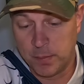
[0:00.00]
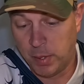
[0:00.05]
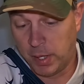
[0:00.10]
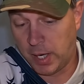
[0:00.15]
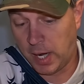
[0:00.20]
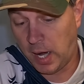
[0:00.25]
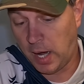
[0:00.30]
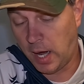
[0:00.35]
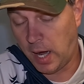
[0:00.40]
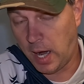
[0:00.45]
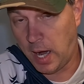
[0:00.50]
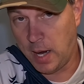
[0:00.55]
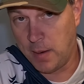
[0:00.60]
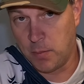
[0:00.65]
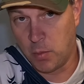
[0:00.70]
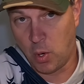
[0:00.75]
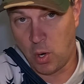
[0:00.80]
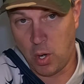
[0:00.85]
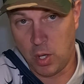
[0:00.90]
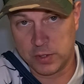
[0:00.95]
But
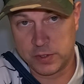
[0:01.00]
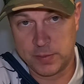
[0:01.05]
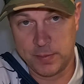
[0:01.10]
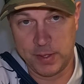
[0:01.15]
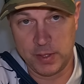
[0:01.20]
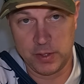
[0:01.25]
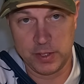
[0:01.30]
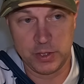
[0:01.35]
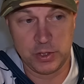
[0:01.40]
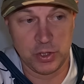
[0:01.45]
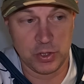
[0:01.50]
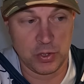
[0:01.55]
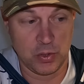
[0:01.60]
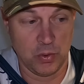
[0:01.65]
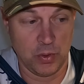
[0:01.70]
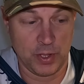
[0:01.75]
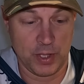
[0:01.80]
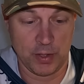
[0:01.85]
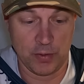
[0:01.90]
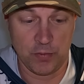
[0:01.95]
I'm ultimately just
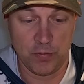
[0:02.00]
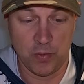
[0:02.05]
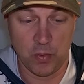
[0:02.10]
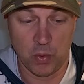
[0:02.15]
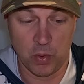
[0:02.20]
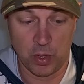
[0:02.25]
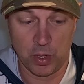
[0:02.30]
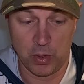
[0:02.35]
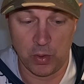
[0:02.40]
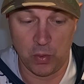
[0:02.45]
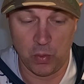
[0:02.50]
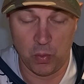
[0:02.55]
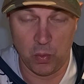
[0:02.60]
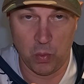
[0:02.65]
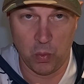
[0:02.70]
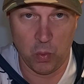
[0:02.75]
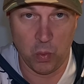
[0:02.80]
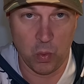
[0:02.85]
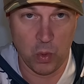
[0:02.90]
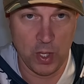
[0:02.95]
looking for
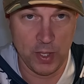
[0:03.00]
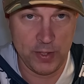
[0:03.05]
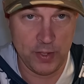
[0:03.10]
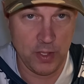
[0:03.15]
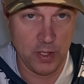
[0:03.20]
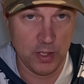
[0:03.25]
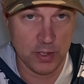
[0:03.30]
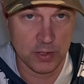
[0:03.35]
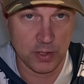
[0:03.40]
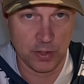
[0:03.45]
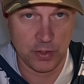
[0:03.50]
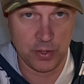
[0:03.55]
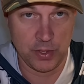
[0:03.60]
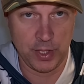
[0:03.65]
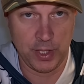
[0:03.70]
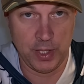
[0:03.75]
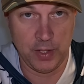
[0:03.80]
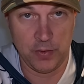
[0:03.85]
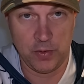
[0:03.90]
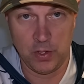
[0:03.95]
what is
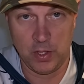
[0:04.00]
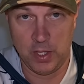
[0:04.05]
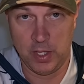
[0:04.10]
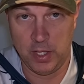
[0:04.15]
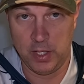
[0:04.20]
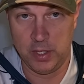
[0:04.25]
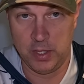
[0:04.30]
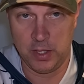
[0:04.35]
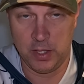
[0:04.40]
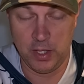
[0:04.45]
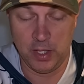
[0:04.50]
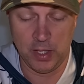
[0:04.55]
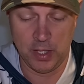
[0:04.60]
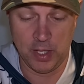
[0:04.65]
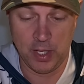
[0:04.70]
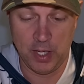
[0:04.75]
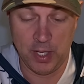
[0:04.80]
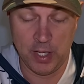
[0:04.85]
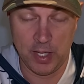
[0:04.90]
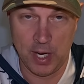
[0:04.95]
underneath, and and,
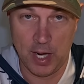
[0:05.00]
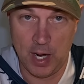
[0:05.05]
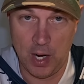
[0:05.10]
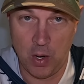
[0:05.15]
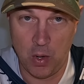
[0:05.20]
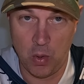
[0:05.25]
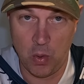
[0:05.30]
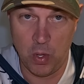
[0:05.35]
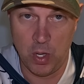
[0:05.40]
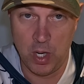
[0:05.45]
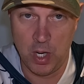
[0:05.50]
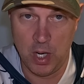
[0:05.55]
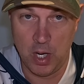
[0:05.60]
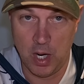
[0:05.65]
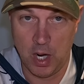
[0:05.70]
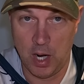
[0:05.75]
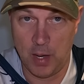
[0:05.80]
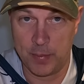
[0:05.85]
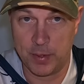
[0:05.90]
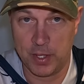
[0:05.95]
and how
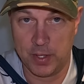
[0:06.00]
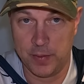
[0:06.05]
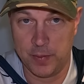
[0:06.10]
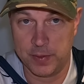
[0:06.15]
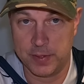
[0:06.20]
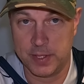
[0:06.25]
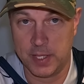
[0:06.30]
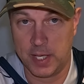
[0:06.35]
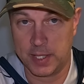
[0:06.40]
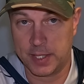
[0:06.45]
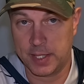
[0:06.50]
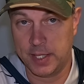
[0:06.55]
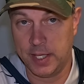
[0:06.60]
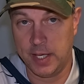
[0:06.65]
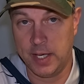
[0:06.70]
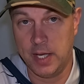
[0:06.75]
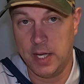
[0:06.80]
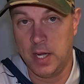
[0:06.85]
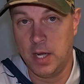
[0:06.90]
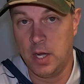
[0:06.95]
I'm going to attack.
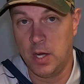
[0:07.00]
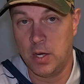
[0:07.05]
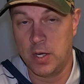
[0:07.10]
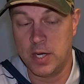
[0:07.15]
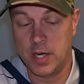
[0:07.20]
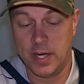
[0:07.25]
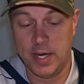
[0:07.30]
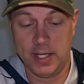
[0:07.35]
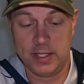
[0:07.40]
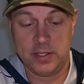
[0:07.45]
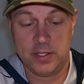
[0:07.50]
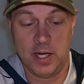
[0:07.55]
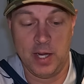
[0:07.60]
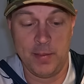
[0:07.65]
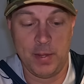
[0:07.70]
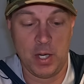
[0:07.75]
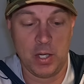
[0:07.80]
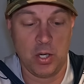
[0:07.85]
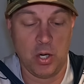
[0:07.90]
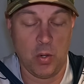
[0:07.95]
Again, next
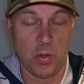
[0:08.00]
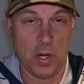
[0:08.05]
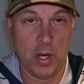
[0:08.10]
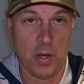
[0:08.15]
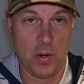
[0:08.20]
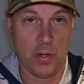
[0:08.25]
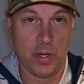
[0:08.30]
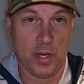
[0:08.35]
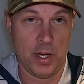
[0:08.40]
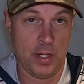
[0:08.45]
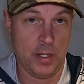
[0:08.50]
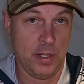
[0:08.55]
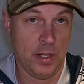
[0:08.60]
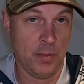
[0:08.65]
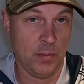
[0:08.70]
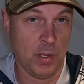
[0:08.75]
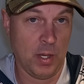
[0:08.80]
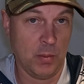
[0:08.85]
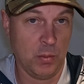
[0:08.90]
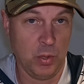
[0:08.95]
time I go out, I,
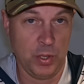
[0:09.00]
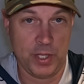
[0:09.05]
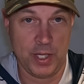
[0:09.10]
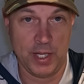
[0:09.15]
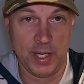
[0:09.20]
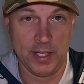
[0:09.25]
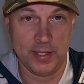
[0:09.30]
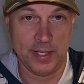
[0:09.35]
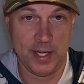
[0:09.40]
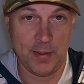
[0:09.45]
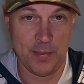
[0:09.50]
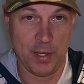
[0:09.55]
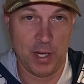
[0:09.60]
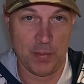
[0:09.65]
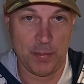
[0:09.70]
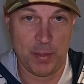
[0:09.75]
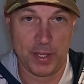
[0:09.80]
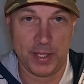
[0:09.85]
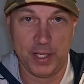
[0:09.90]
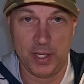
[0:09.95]
I'm, I'm looking at that
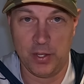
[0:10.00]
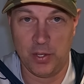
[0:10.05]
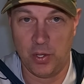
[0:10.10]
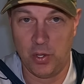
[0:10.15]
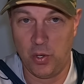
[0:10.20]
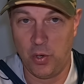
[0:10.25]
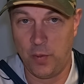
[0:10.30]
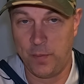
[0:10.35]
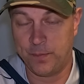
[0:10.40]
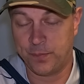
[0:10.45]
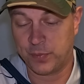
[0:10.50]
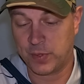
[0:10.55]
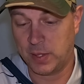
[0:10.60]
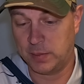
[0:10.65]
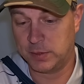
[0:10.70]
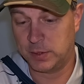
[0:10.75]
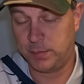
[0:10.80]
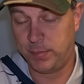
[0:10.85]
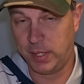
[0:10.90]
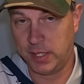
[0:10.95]
map. I get home,
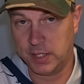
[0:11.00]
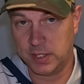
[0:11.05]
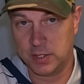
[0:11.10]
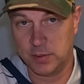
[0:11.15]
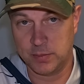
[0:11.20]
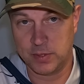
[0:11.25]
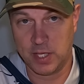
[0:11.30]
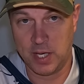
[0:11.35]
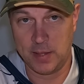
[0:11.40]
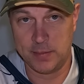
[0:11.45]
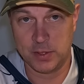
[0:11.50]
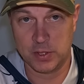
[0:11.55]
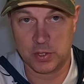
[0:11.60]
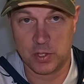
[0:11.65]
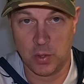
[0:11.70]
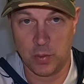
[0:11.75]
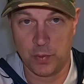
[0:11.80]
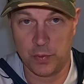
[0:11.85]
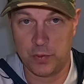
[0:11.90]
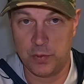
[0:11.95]
I'm spending some time just
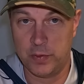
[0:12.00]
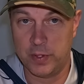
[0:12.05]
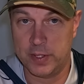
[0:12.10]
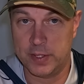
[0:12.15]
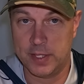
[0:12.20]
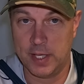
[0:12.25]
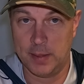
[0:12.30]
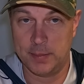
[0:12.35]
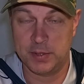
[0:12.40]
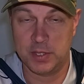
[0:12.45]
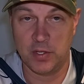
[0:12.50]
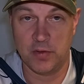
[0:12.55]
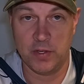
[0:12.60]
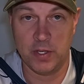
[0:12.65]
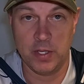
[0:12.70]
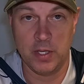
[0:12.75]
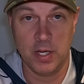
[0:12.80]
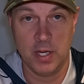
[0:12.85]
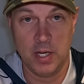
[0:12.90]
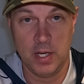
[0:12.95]
going through the depths of
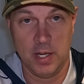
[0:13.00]
it.